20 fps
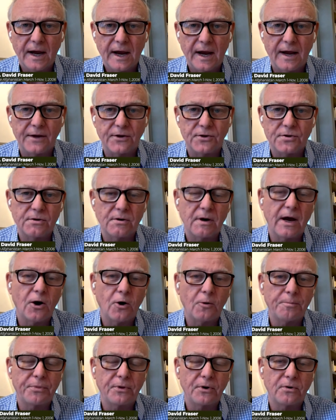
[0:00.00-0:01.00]
and to
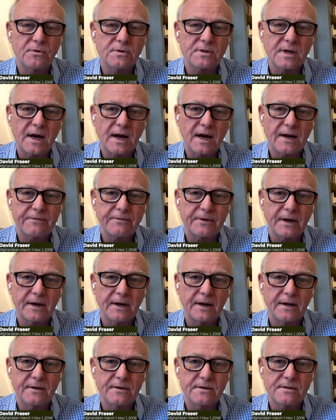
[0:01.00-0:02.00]
help those
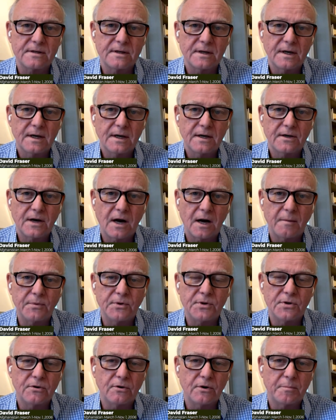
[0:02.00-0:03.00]
Afghans come
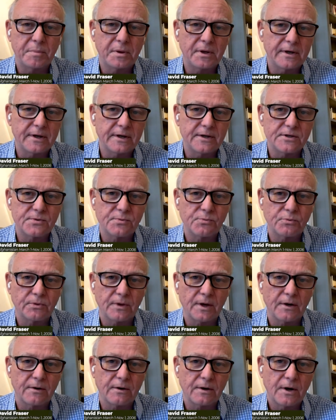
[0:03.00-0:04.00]
to a place
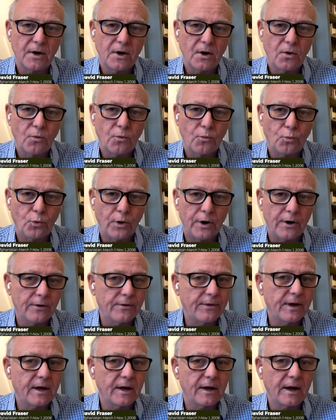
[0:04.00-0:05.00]
that where
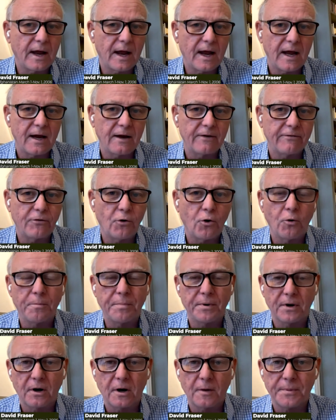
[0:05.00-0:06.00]
they can have hope
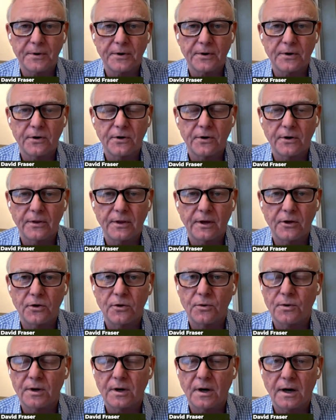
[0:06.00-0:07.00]
and opportunity that
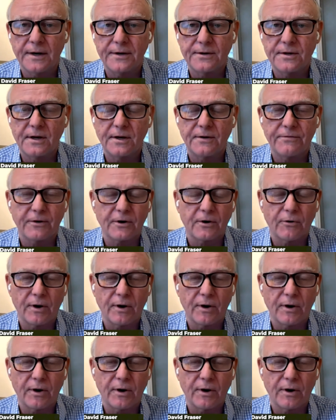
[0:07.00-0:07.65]
you and I take for